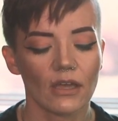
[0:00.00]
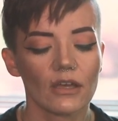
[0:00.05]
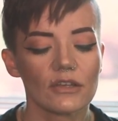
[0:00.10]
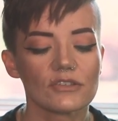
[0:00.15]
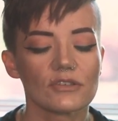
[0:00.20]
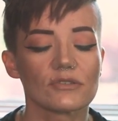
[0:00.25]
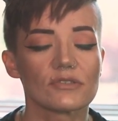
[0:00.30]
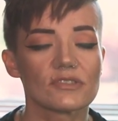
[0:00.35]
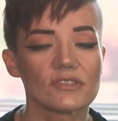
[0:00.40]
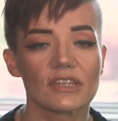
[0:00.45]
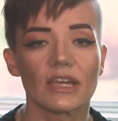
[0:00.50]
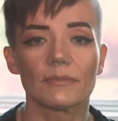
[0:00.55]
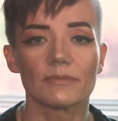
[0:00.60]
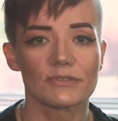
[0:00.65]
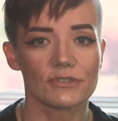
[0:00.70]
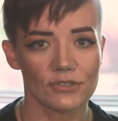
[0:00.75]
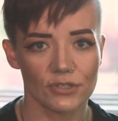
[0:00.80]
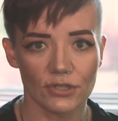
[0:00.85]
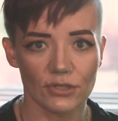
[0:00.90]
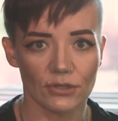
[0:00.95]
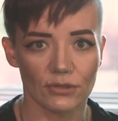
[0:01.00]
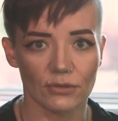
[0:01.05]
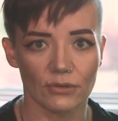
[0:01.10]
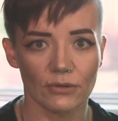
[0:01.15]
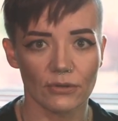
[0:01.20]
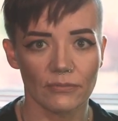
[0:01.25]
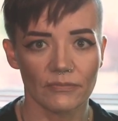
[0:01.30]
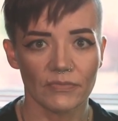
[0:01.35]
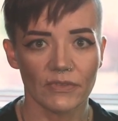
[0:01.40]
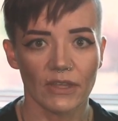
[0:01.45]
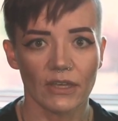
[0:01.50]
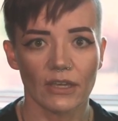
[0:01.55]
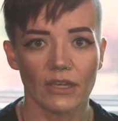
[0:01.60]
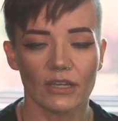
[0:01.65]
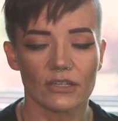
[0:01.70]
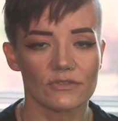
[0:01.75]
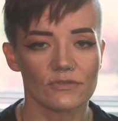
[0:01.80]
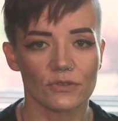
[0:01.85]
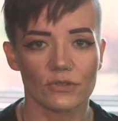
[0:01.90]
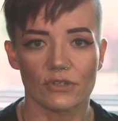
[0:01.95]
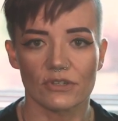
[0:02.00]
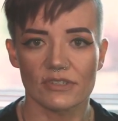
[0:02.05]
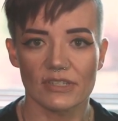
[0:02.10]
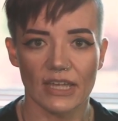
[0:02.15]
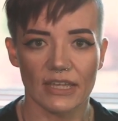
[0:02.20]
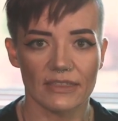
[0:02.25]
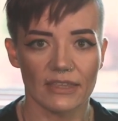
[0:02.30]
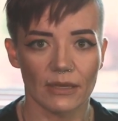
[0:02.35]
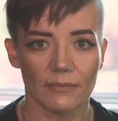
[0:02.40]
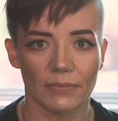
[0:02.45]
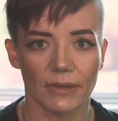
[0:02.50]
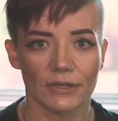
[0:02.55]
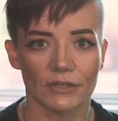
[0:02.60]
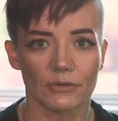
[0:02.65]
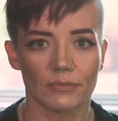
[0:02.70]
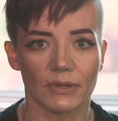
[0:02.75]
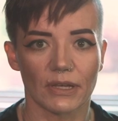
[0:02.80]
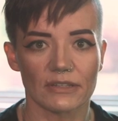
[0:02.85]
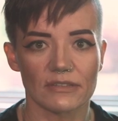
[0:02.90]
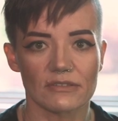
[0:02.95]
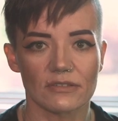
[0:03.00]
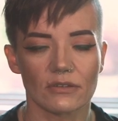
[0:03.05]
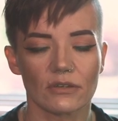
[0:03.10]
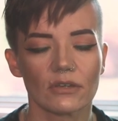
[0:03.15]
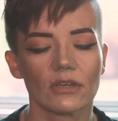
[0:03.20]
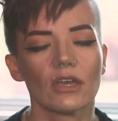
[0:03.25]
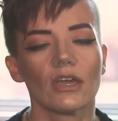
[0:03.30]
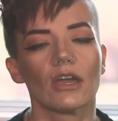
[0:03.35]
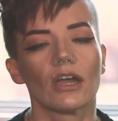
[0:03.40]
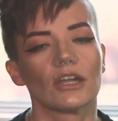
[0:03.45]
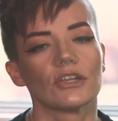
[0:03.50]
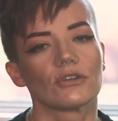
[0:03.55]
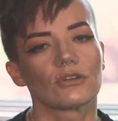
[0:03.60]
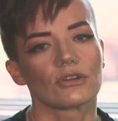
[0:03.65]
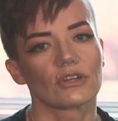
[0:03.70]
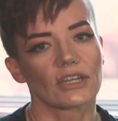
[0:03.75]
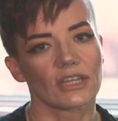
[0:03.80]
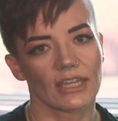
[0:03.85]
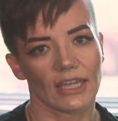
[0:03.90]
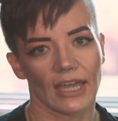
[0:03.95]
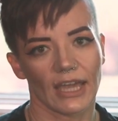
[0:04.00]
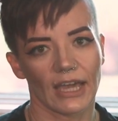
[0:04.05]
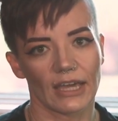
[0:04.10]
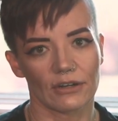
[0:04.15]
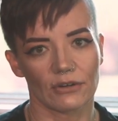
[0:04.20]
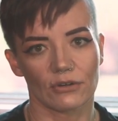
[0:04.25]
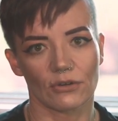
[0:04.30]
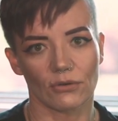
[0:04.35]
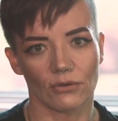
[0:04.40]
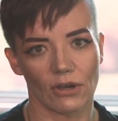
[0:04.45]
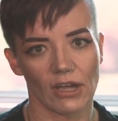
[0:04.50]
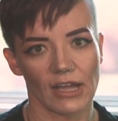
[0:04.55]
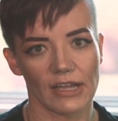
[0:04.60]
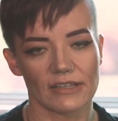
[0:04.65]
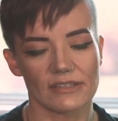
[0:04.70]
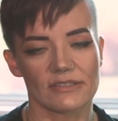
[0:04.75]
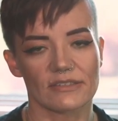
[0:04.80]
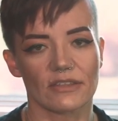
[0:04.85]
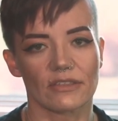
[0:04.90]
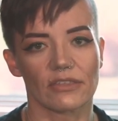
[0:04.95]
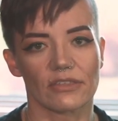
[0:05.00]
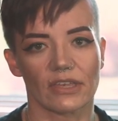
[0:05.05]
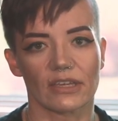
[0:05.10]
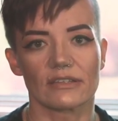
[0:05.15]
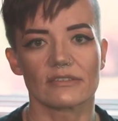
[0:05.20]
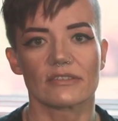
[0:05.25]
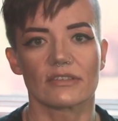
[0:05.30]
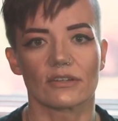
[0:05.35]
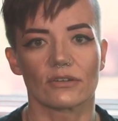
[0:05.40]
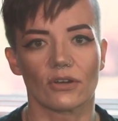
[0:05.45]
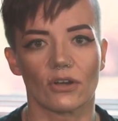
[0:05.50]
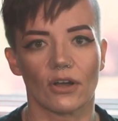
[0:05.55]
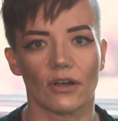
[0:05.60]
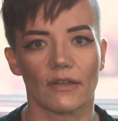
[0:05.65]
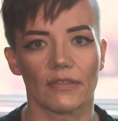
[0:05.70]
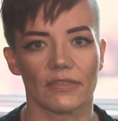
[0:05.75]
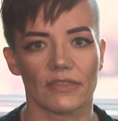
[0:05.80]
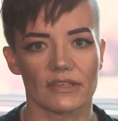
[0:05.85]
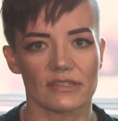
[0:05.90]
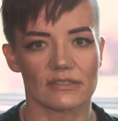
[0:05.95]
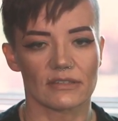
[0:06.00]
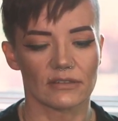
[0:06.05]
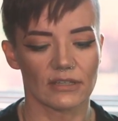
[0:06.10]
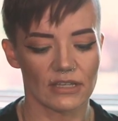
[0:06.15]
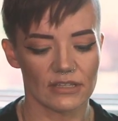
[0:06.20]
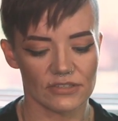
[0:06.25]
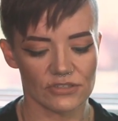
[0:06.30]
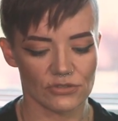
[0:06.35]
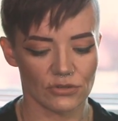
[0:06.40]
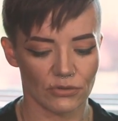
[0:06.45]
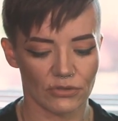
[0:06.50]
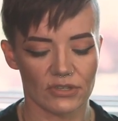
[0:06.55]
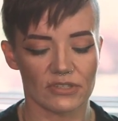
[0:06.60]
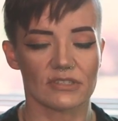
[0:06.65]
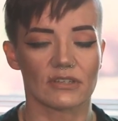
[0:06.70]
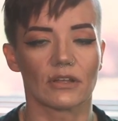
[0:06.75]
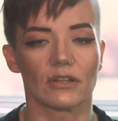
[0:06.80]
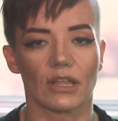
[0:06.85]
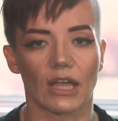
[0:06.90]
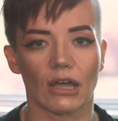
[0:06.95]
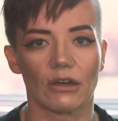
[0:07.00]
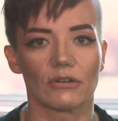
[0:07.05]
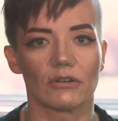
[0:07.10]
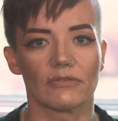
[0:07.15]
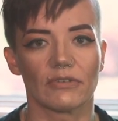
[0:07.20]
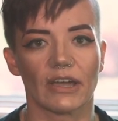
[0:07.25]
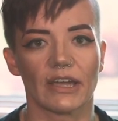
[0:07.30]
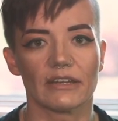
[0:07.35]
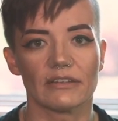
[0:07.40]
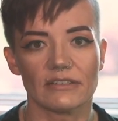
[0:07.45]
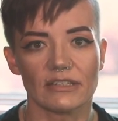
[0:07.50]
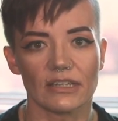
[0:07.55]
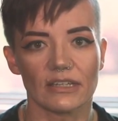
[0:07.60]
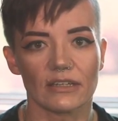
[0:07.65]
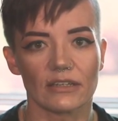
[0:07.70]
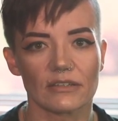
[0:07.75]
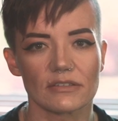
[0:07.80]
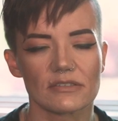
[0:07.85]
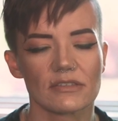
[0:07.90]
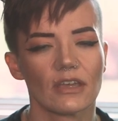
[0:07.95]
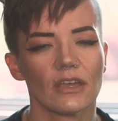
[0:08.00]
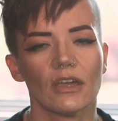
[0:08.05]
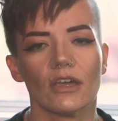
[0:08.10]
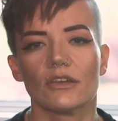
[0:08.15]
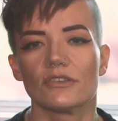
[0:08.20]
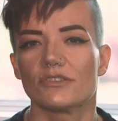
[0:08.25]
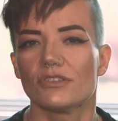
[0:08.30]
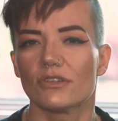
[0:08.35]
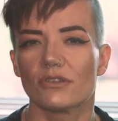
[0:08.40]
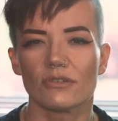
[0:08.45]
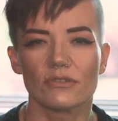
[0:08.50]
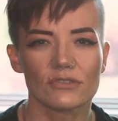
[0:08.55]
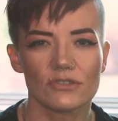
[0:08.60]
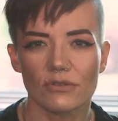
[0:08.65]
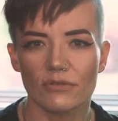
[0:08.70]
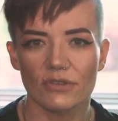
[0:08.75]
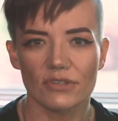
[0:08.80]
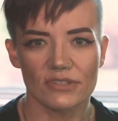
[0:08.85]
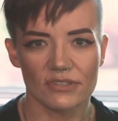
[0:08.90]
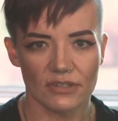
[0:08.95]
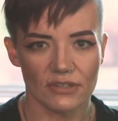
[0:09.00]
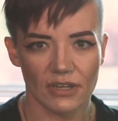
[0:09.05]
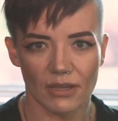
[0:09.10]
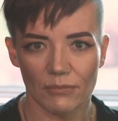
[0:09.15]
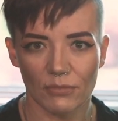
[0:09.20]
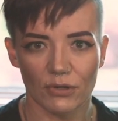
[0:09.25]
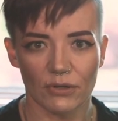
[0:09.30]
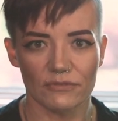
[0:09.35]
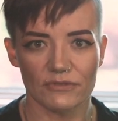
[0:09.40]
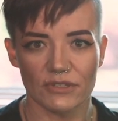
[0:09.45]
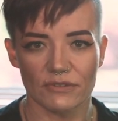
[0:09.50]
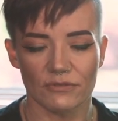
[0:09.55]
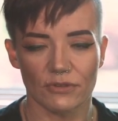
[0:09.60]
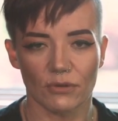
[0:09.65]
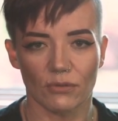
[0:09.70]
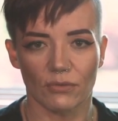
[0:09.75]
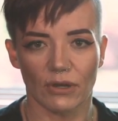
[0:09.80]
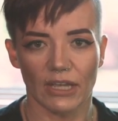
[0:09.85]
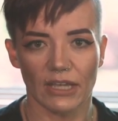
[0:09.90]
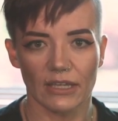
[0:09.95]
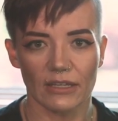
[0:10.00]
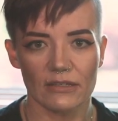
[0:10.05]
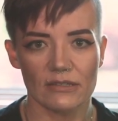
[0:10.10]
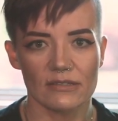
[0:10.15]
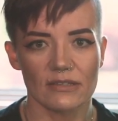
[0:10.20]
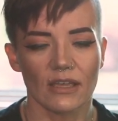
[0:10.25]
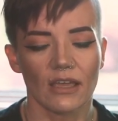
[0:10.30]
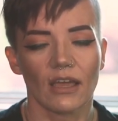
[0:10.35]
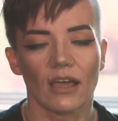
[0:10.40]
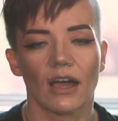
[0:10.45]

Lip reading: So step 2 is for you to take that pen or pencil and you're gonna categorize the things that are on this list or this cloud of ideas. So you can do this a number of different ways.